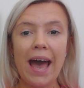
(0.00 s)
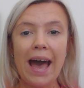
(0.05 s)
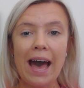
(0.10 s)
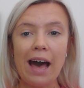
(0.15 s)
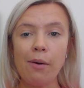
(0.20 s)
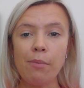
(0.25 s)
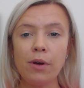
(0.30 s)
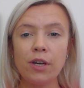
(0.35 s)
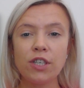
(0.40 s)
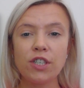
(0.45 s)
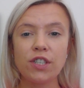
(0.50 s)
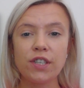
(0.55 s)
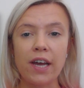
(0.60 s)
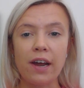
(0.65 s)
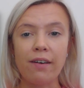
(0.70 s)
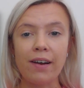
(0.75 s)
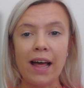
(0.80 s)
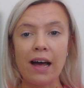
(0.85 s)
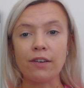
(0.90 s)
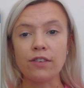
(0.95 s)
how much
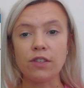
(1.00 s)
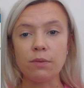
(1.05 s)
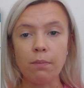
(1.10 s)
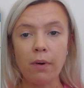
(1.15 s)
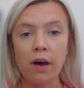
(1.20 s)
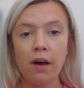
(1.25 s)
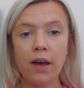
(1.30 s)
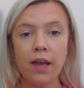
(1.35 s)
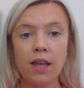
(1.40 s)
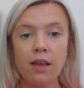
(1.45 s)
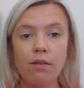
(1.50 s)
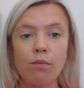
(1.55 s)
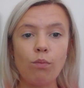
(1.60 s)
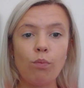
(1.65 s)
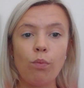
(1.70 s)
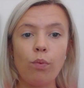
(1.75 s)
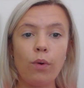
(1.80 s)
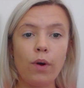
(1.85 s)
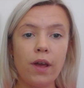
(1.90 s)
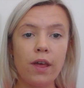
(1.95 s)
they're allowed to buy
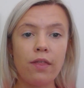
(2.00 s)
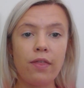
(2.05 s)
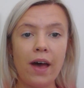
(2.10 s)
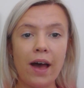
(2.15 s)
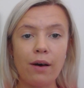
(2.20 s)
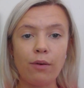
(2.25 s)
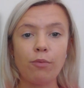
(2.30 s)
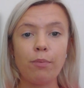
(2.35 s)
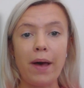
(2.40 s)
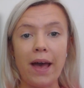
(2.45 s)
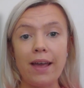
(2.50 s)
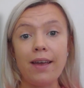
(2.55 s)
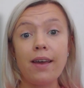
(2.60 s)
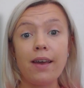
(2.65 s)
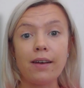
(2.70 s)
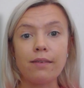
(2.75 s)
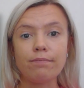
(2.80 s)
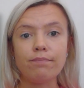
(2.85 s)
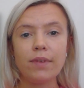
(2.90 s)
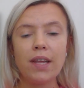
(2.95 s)
without
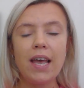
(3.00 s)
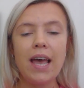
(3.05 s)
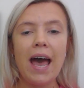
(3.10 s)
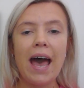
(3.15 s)
paying,